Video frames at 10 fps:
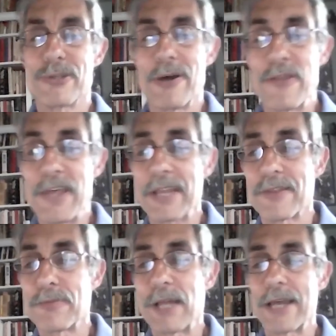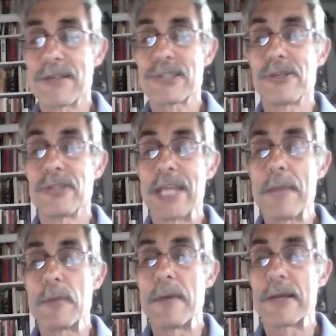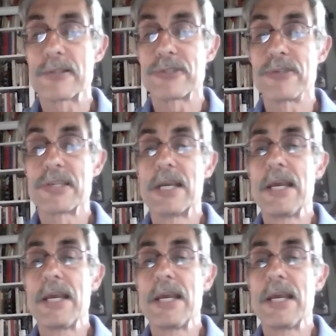So I think the plan is still to keep the pedestals